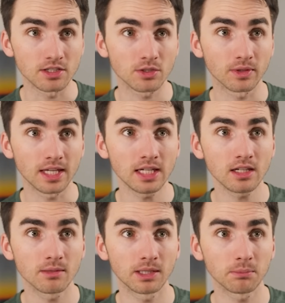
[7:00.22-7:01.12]
And so they
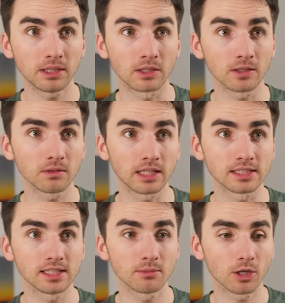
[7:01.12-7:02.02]
come up here, they
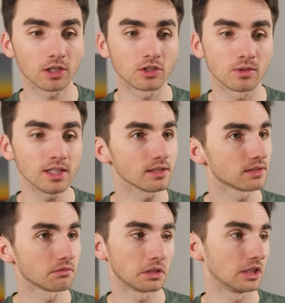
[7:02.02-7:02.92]
see the market do
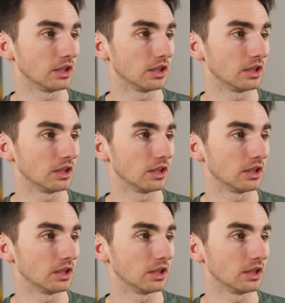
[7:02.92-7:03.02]
this.